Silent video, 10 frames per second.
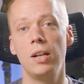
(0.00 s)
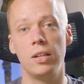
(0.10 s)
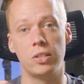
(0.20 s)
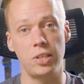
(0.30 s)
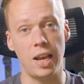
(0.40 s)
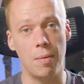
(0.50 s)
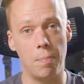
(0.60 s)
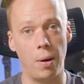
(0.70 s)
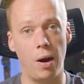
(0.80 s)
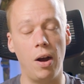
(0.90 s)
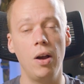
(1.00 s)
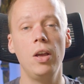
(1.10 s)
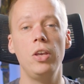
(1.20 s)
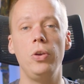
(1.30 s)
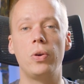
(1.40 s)
The second part
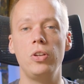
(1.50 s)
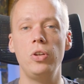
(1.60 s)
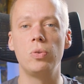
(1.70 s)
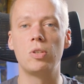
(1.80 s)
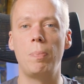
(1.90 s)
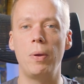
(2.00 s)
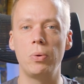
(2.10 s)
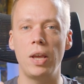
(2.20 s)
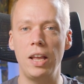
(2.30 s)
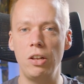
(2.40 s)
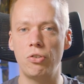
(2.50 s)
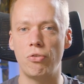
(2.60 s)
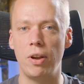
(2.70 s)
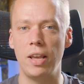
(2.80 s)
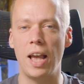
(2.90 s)
you can use to build
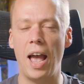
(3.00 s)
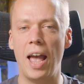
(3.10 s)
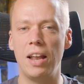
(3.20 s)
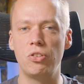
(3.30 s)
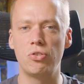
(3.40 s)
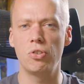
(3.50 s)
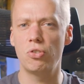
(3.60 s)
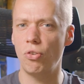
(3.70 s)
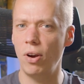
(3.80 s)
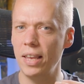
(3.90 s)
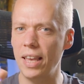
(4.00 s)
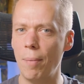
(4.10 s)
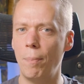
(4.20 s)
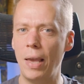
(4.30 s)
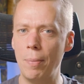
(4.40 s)
intrigue and just try and get
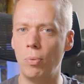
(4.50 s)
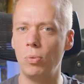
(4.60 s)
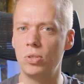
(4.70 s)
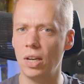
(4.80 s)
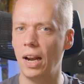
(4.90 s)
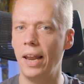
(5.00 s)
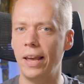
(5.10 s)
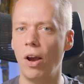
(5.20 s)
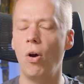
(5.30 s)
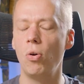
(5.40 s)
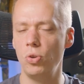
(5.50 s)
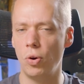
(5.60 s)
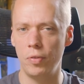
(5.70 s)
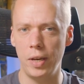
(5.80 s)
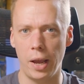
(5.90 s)
people to click on
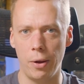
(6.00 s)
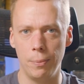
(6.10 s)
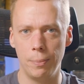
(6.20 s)
your video.